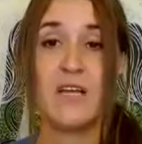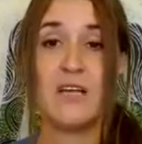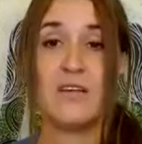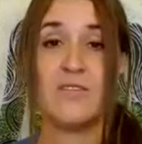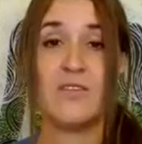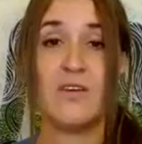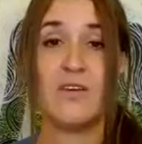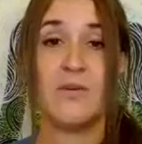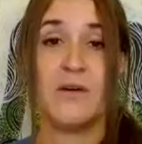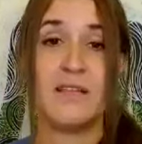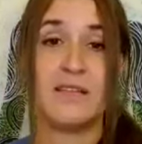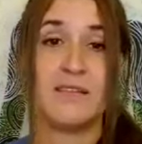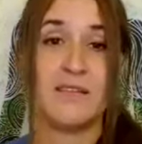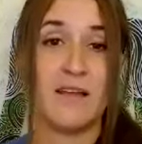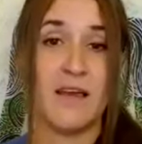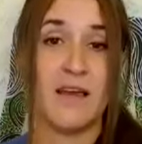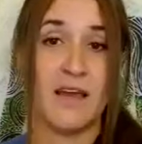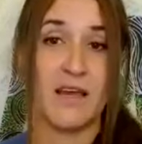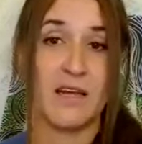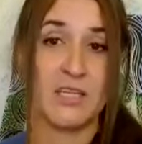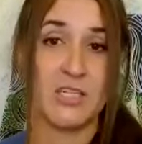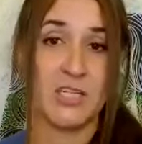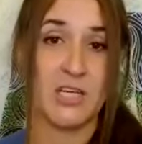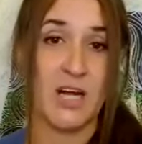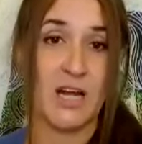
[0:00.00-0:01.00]
So it's
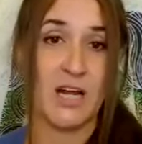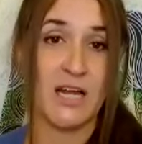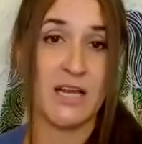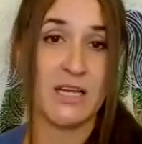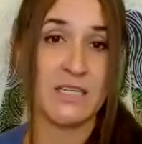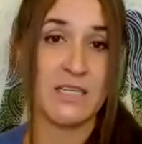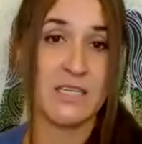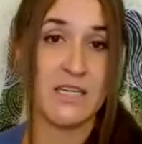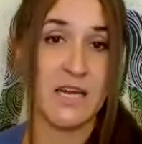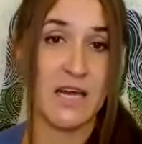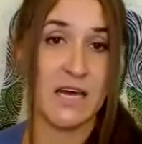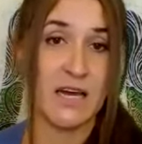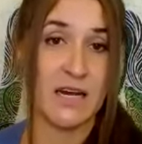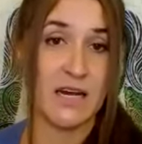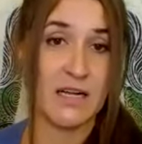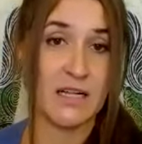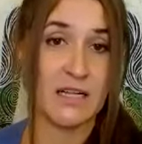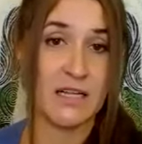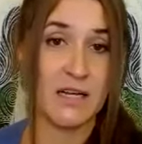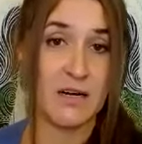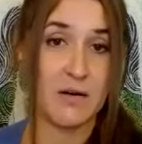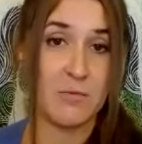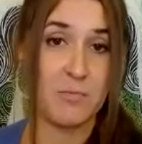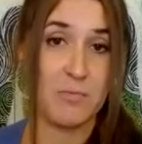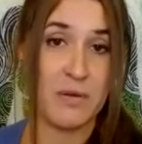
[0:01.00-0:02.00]
like trying to get a
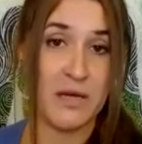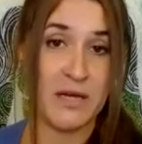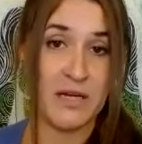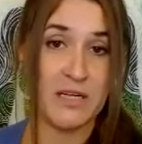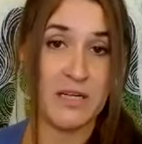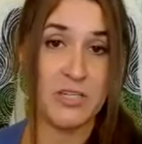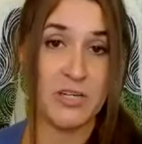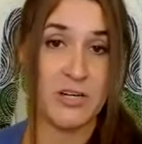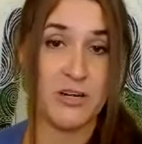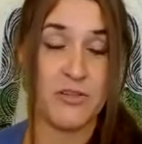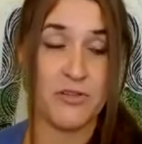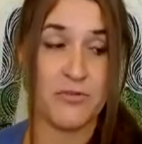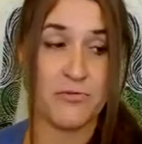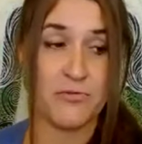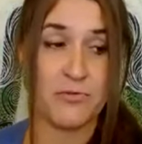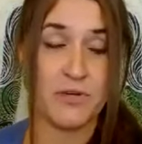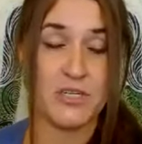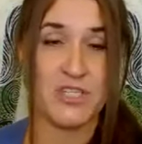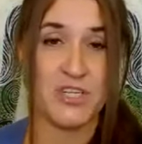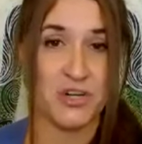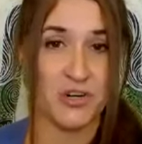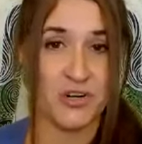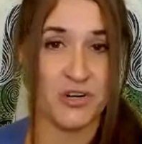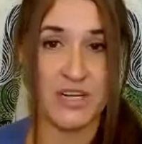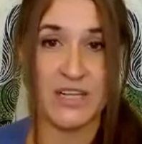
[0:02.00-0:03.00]
clear picture through a
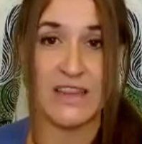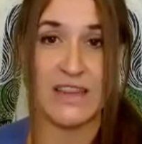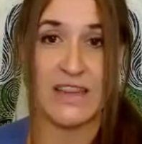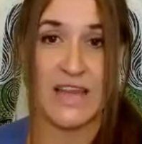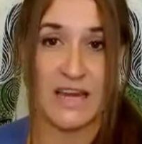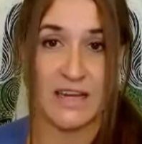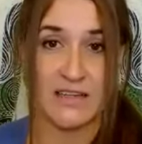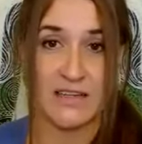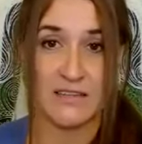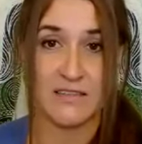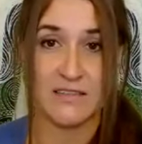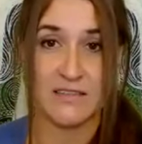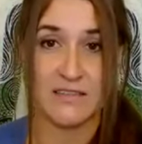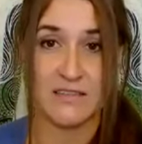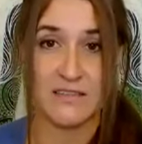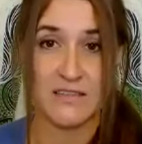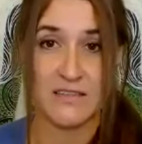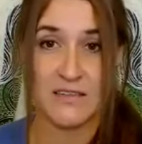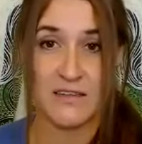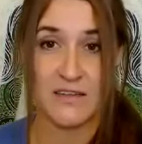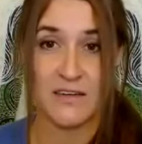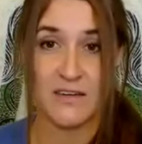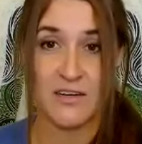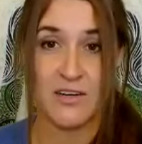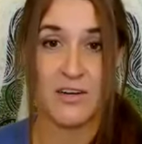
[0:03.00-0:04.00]
dirty lens.
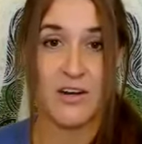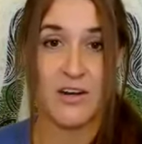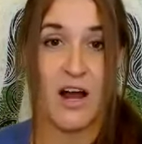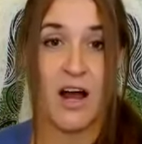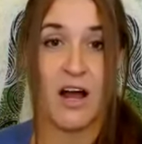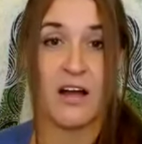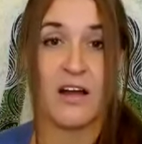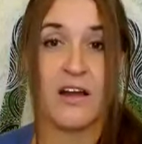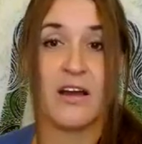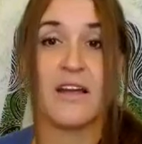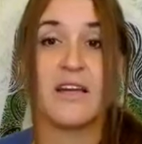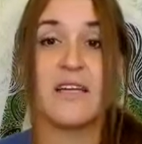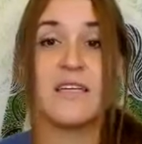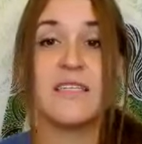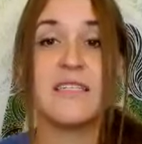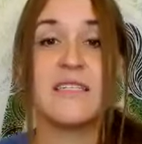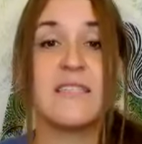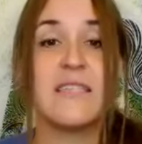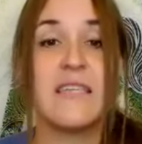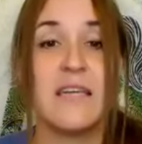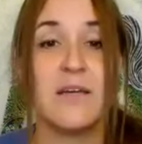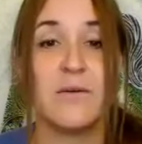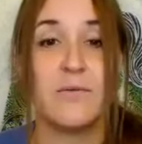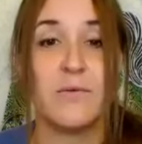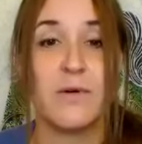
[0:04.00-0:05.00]
You're not going to
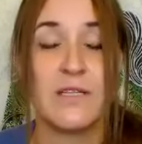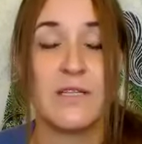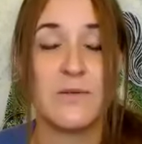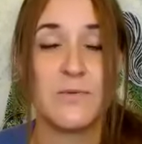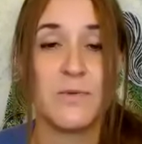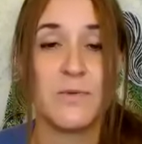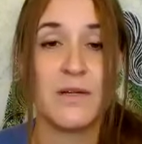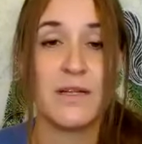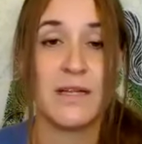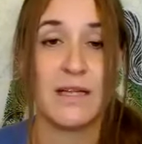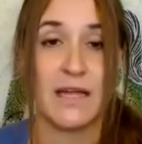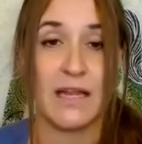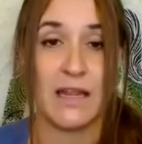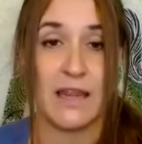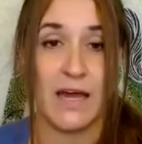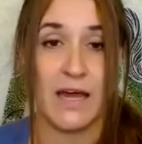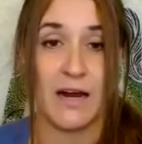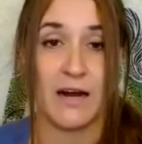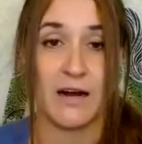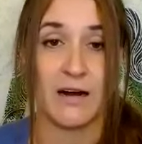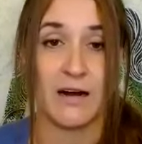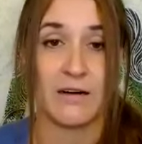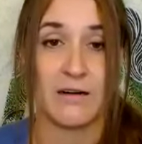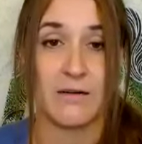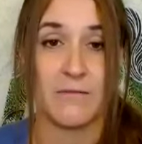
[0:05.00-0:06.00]
see what's really
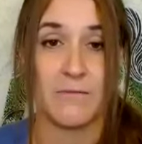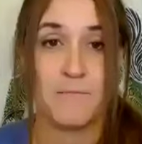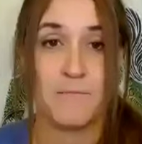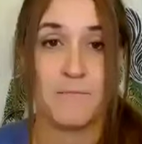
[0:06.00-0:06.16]
there.